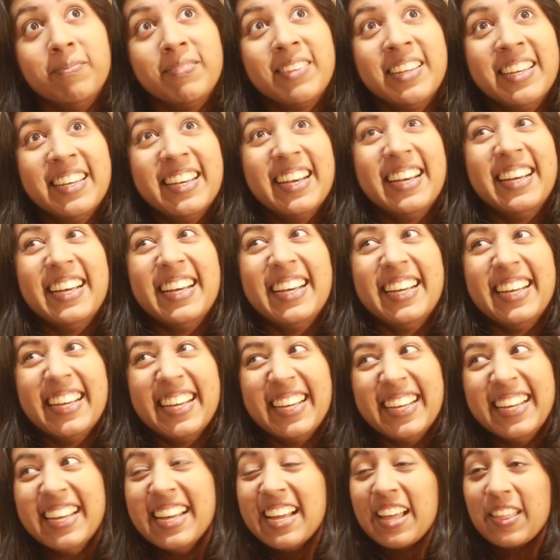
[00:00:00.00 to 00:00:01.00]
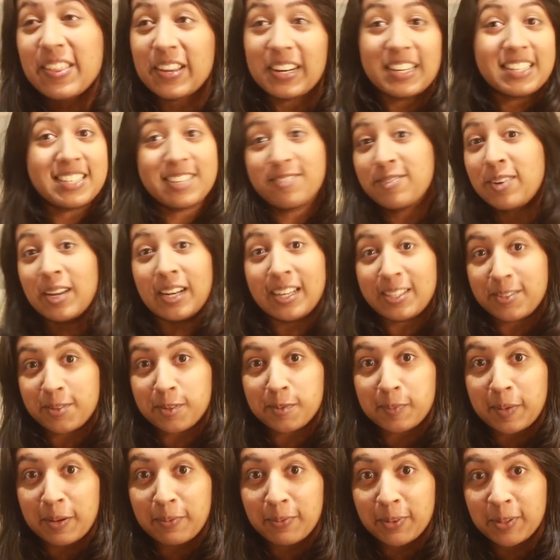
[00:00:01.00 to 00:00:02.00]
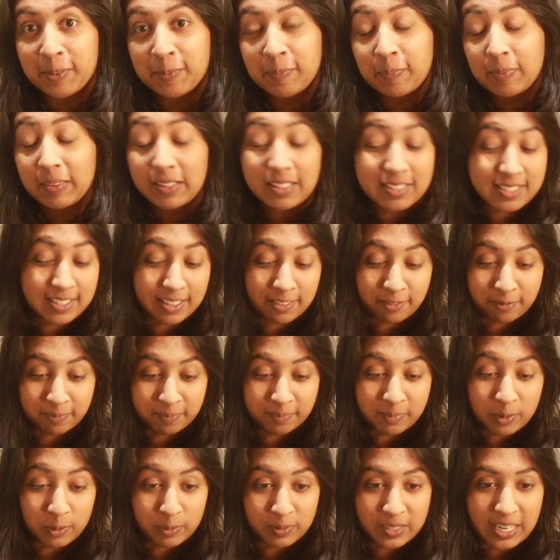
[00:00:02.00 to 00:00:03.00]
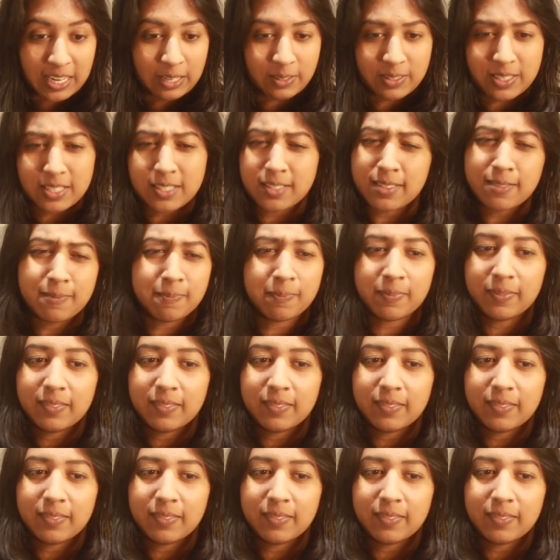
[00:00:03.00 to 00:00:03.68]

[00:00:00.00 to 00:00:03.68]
That I didn't realise was my room, because I've moved houses